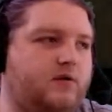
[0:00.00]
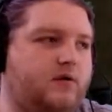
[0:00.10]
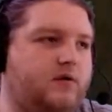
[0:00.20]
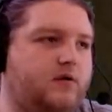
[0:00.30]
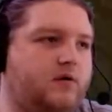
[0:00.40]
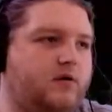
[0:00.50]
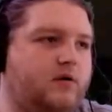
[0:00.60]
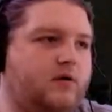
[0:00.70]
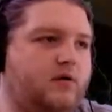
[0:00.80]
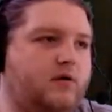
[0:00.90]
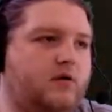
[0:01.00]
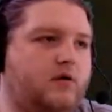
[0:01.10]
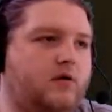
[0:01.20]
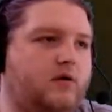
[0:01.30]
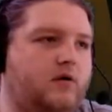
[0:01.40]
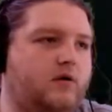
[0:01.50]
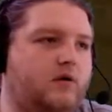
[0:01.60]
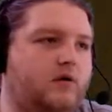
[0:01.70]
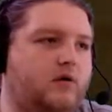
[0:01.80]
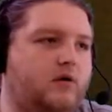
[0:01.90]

No one is speaking in this clip.